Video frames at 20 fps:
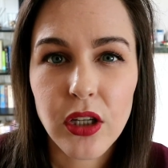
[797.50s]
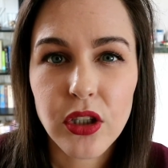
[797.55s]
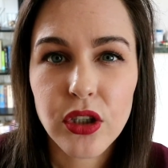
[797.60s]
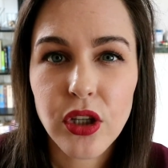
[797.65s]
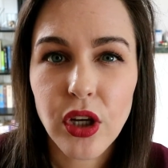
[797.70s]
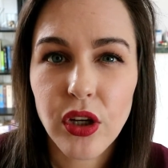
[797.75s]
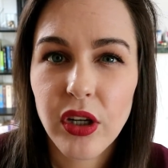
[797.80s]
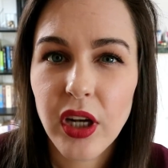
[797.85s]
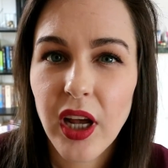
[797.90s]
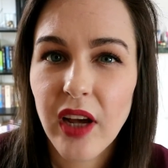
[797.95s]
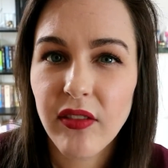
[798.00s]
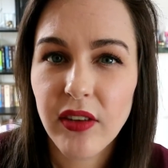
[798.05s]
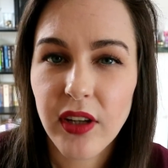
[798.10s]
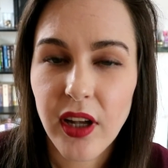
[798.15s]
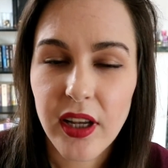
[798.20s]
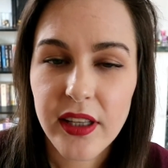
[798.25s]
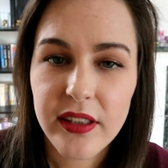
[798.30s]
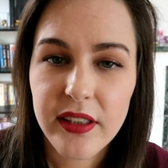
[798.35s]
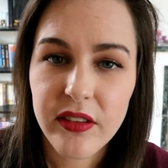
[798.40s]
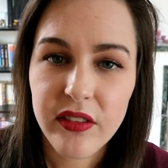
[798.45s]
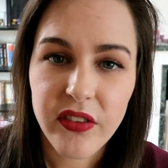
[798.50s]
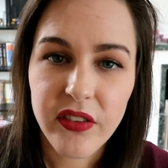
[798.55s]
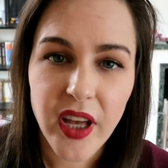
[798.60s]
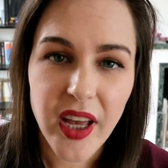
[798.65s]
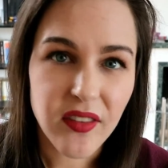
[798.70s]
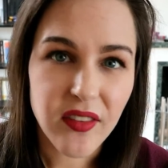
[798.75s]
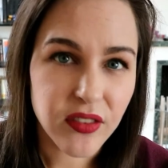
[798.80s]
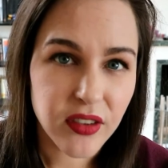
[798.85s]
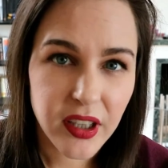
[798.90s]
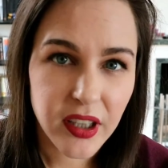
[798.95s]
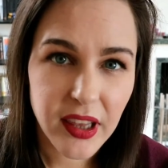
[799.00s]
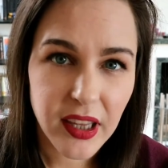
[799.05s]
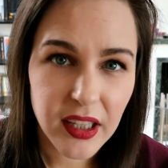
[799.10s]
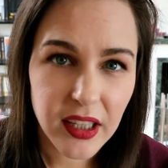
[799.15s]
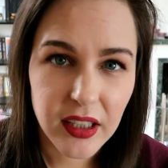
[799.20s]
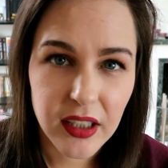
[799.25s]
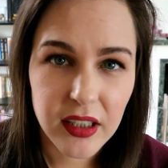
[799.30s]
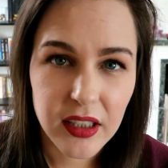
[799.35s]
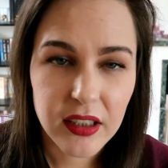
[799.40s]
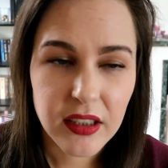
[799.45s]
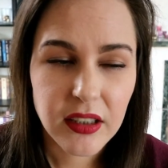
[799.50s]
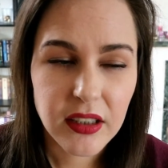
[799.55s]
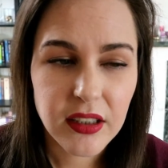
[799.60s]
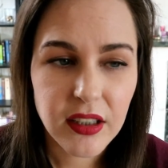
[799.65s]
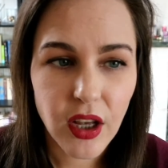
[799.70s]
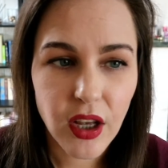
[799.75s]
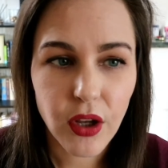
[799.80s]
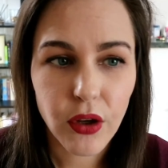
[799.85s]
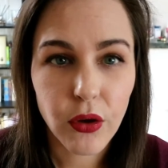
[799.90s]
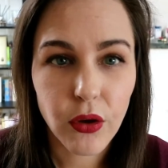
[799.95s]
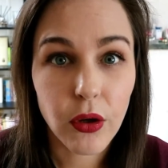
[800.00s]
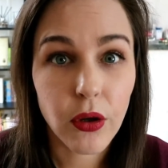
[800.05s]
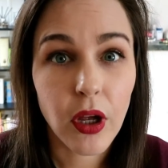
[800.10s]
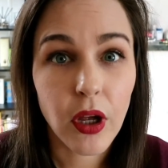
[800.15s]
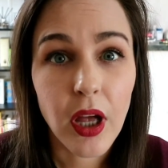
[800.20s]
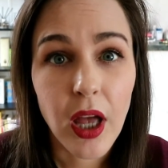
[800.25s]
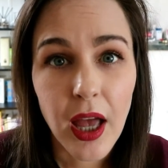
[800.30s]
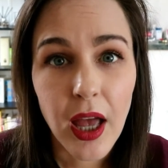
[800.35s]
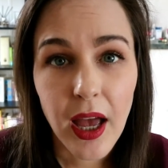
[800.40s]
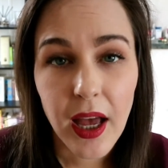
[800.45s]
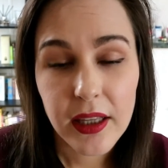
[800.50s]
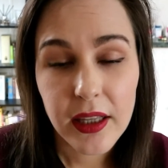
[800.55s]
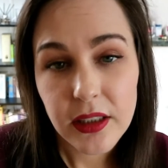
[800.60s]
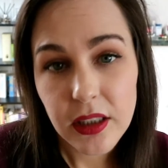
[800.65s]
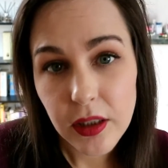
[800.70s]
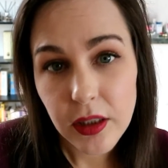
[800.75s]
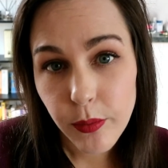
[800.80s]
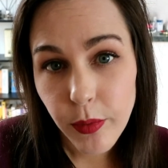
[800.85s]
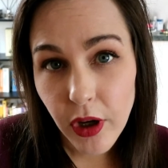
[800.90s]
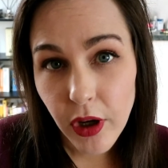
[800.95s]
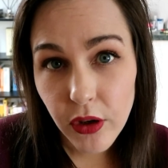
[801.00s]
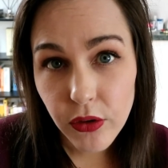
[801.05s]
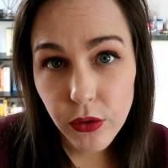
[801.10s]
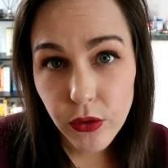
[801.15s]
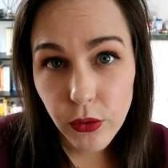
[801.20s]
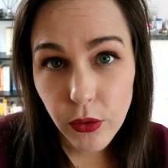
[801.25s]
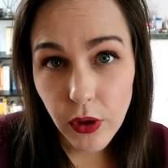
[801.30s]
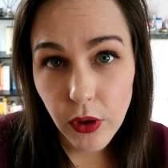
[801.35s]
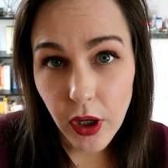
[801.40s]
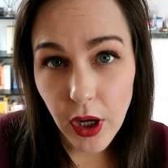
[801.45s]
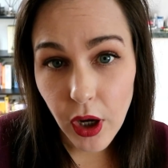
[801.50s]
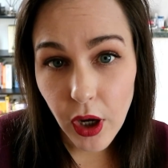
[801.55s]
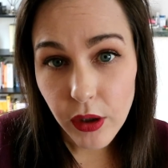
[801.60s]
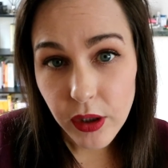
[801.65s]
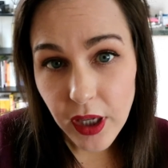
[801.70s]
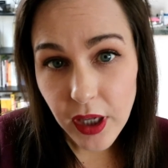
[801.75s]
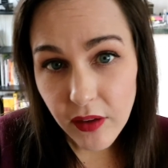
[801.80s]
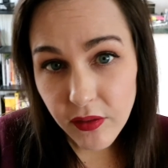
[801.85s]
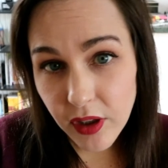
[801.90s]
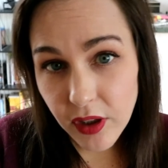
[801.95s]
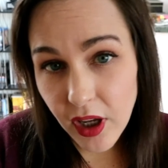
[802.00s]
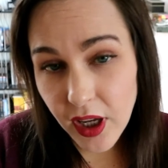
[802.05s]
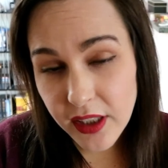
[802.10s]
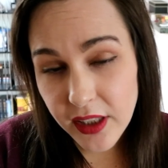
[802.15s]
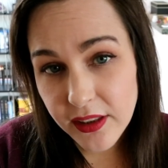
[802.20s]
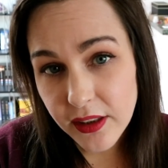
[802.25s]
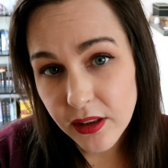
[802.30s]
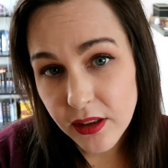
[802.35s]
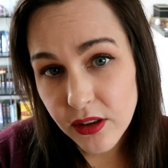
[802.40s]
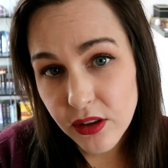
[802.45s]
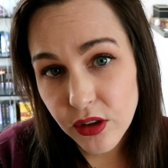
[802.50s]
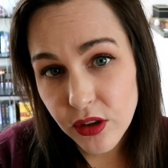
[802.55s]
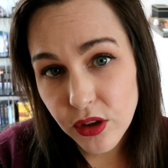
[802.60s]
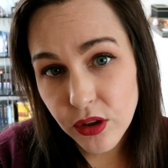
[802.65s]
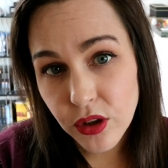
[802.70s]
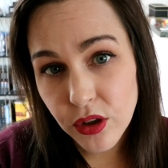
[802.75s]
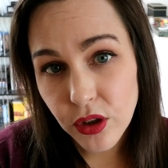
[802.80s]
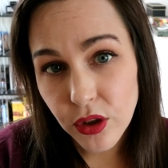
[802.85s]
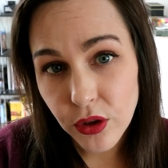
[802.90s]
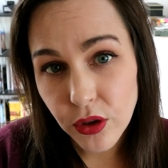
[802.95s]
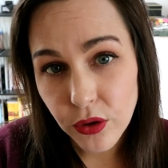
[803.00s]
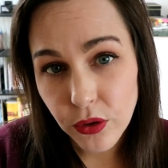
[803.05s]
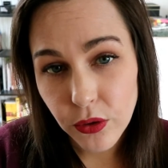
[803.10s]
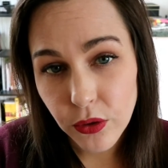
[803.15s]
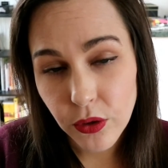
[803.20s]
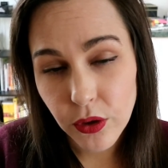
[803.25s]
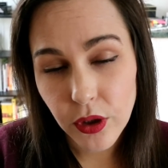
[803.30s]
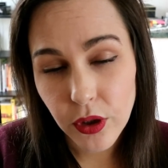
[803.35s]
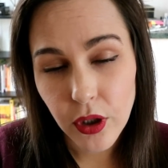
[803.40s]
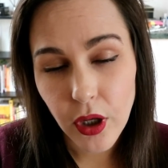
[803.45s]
don't have a license for everything. So actually Basel only have a license to do